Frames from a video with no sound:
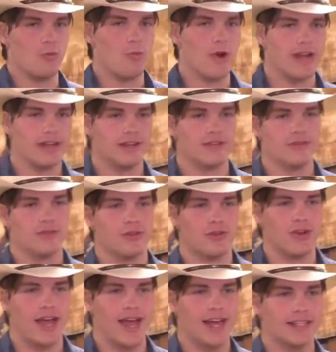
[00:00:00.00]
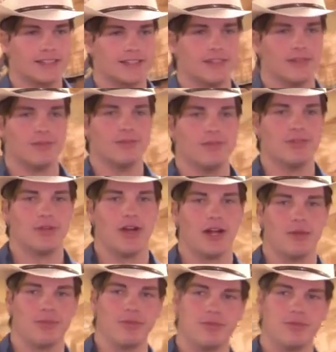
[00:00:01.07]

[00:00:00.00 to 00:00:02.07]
waiting for you to ask him to help him,